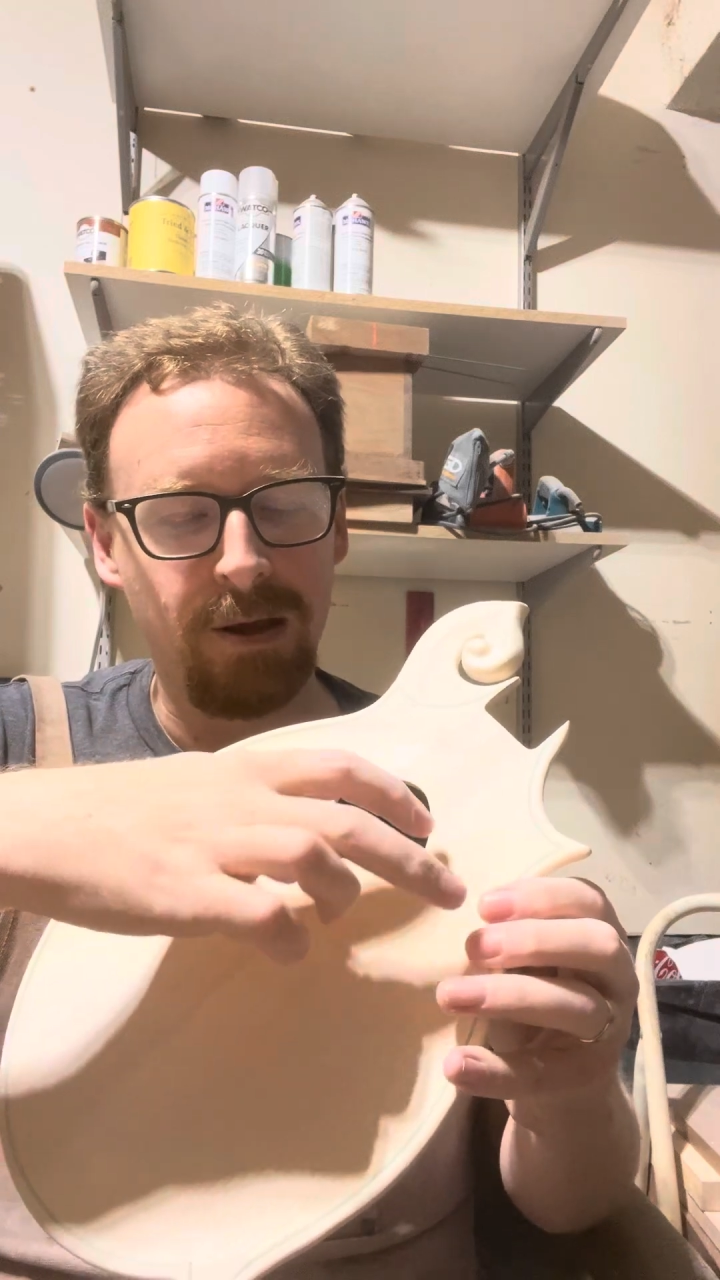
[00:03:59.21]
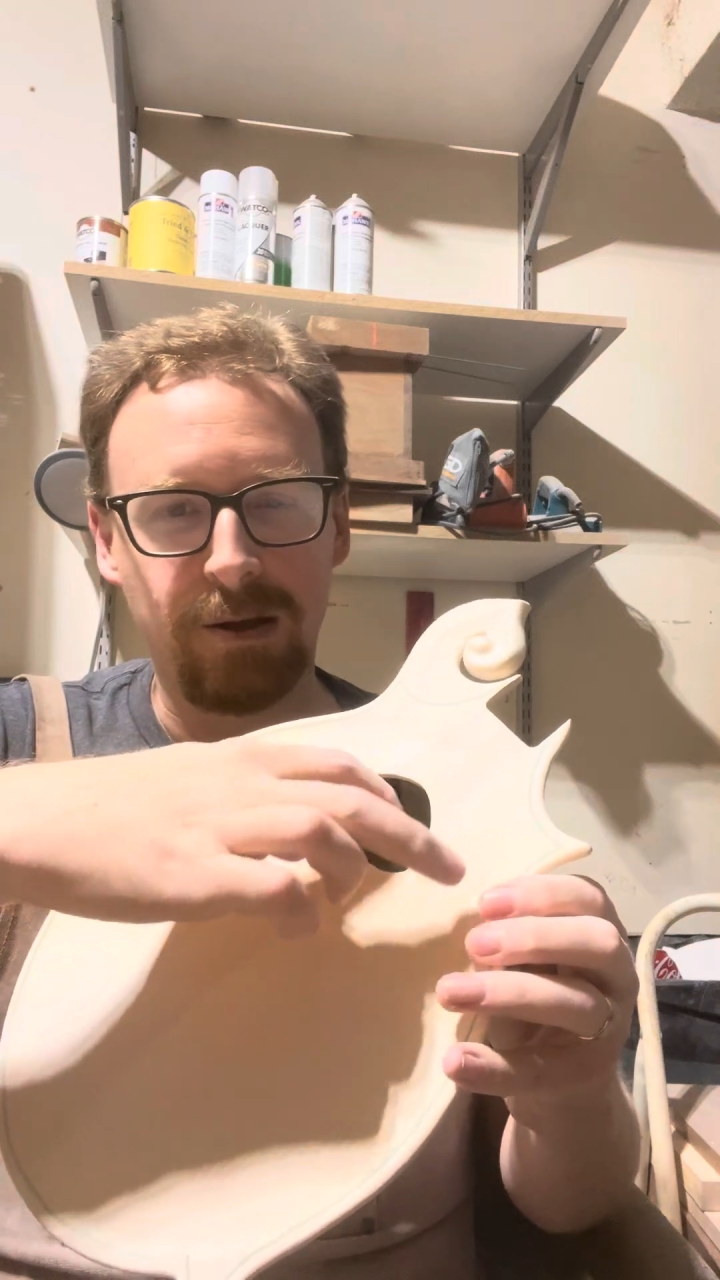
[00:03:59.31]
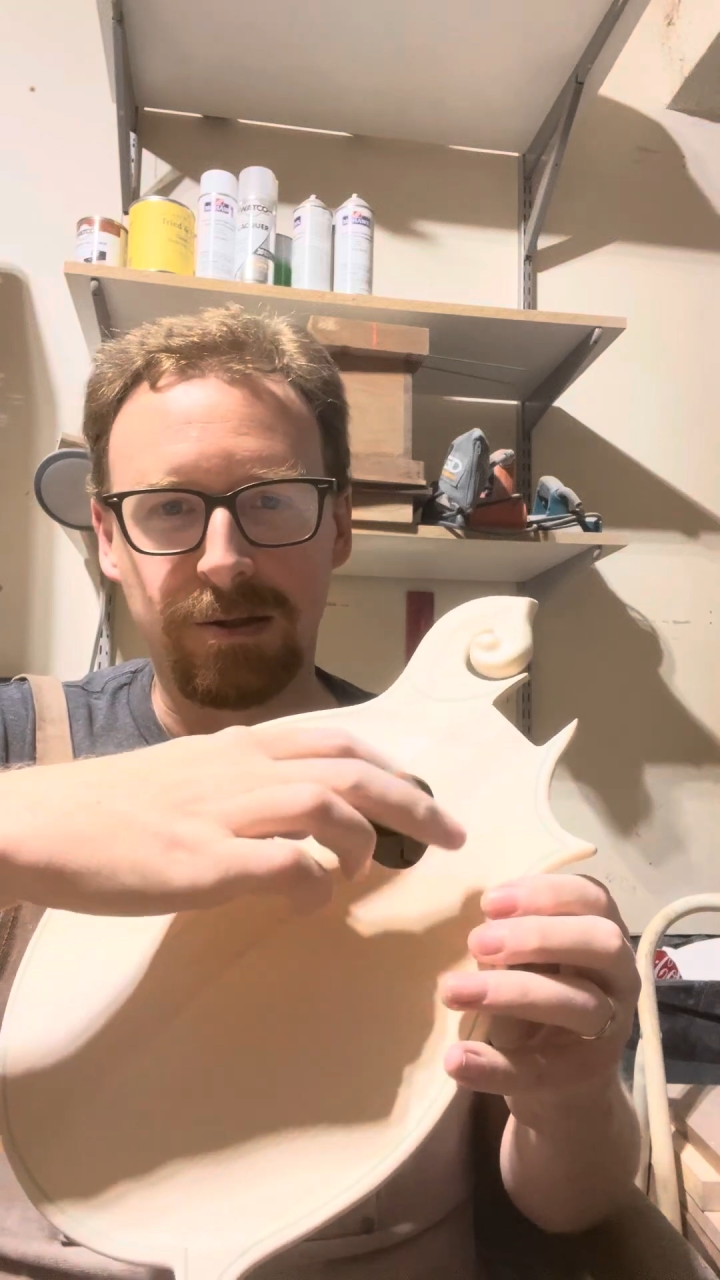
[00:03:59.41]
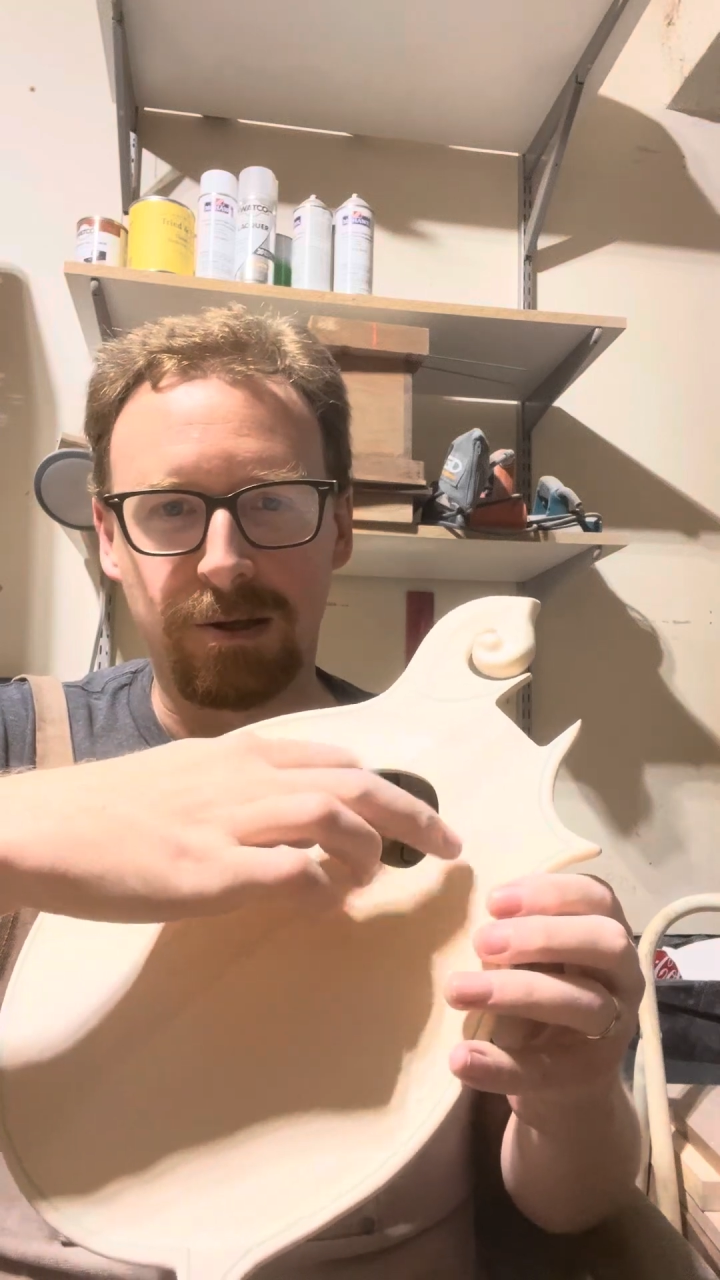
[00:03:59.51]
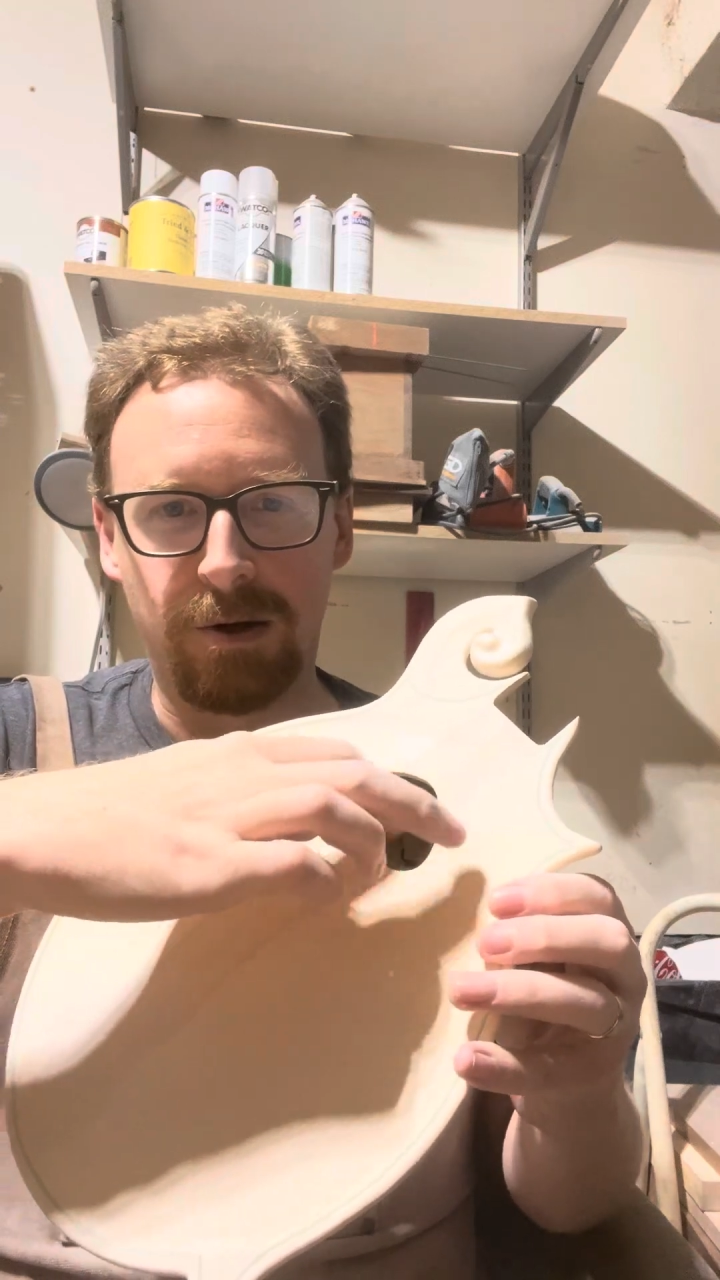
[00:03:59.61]

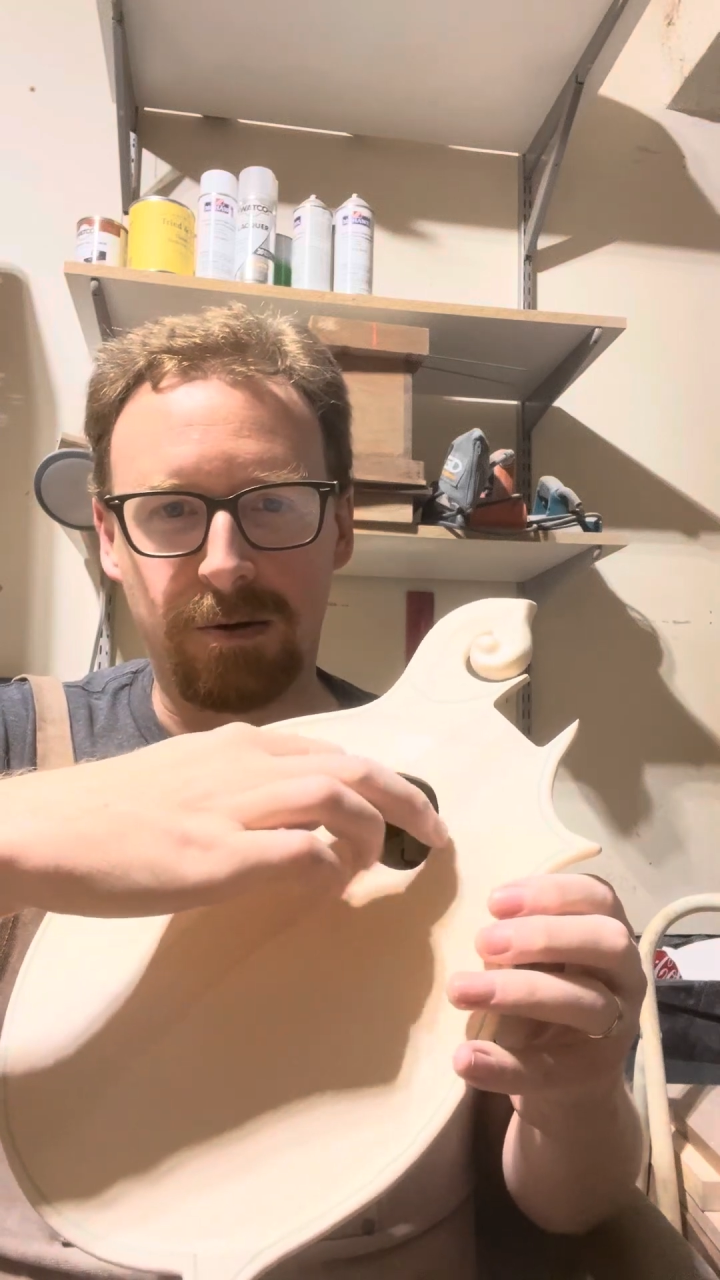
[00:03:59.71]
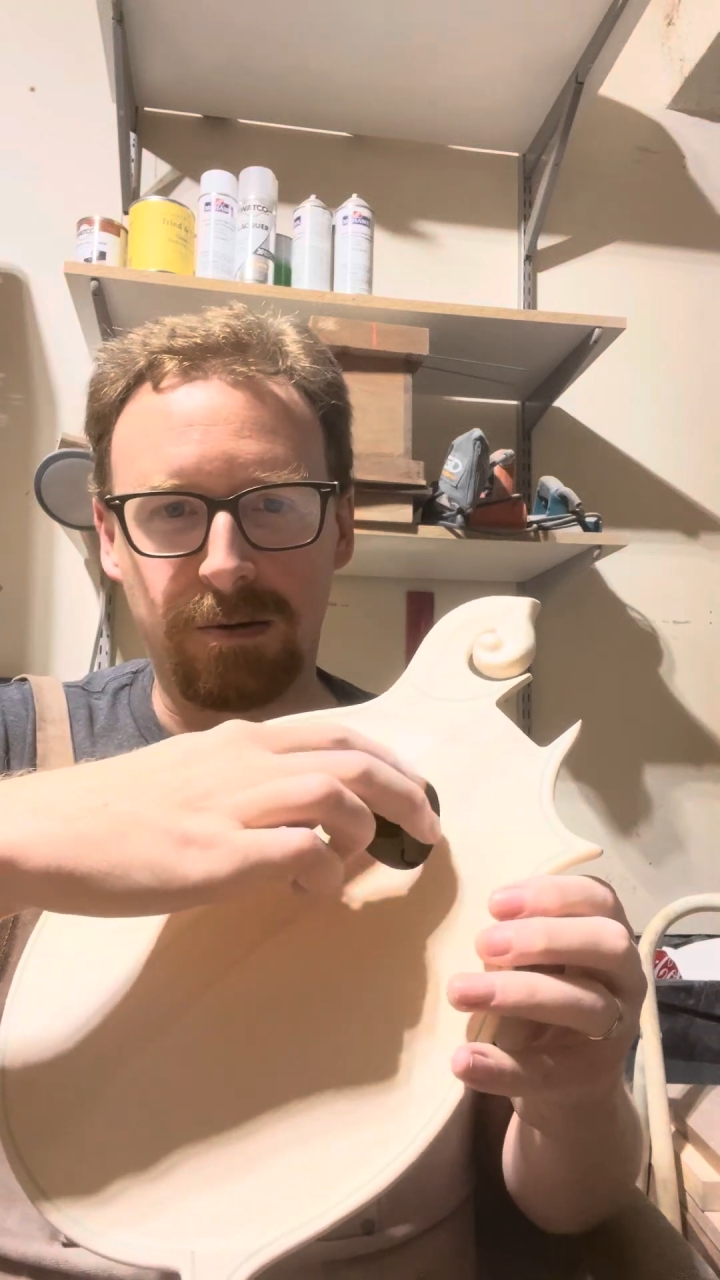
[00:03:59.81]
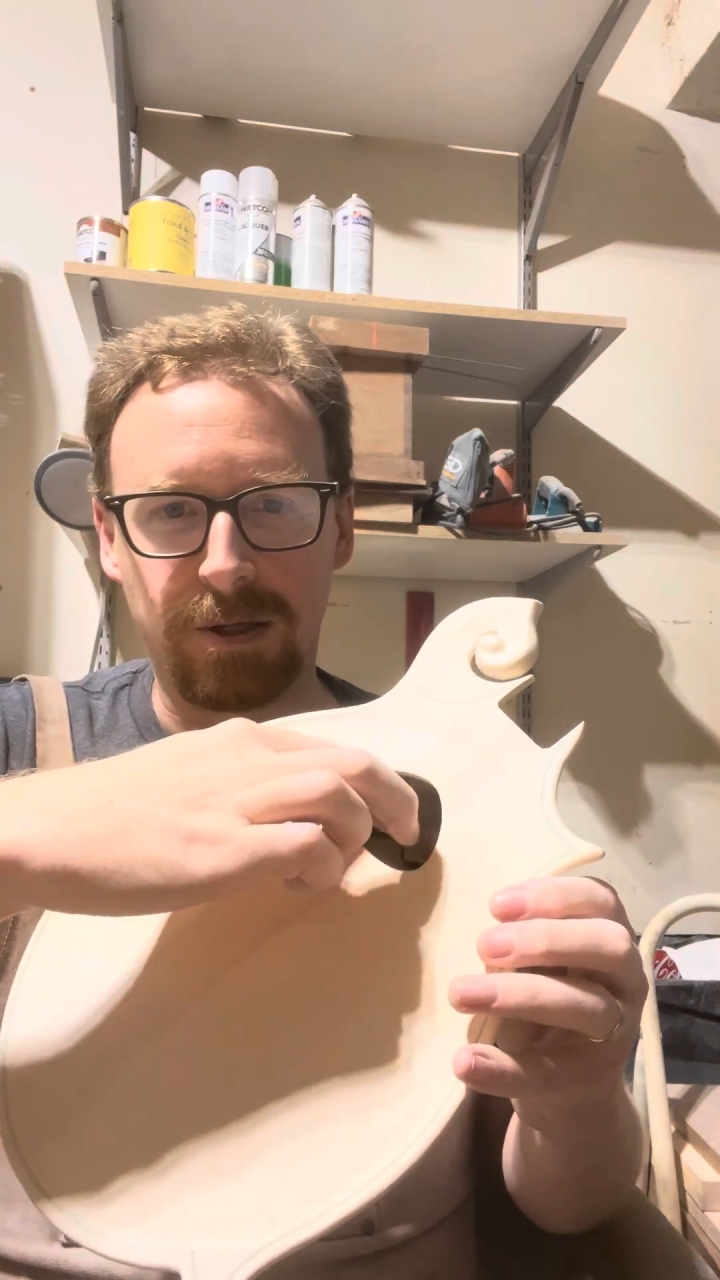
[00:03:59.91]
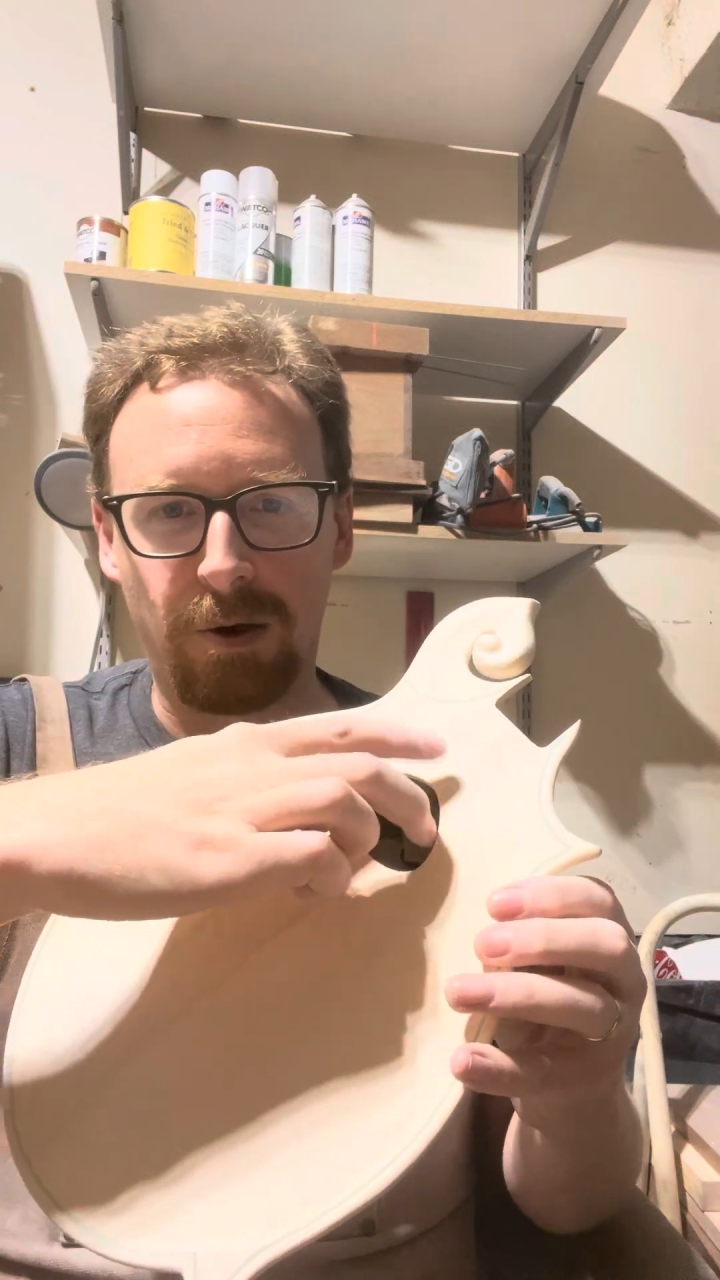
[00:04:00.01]
So this